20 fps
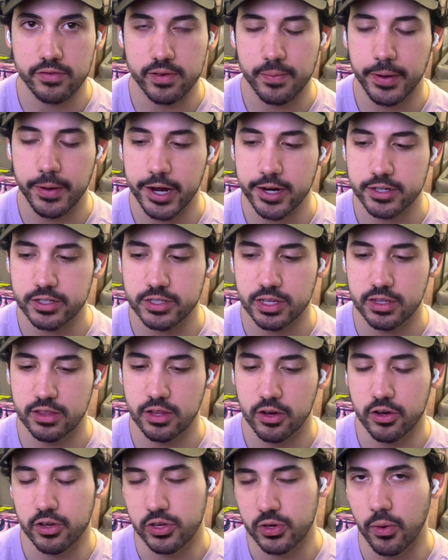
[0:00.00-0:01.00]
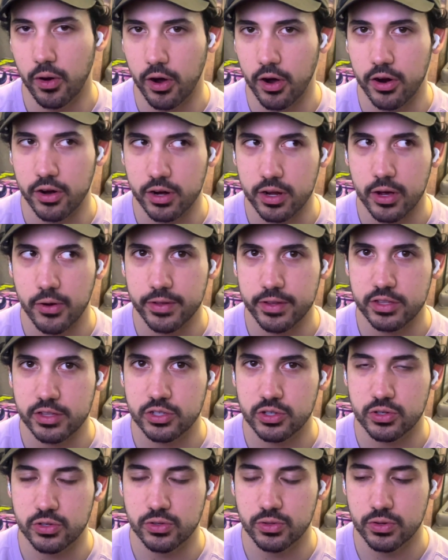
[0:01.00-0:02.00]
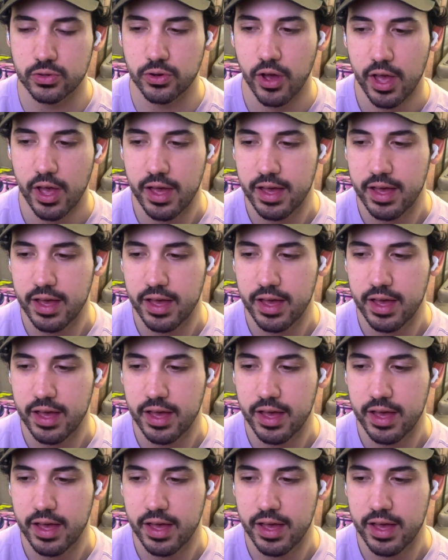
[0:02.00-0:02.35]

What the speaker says: comparison though, you are going to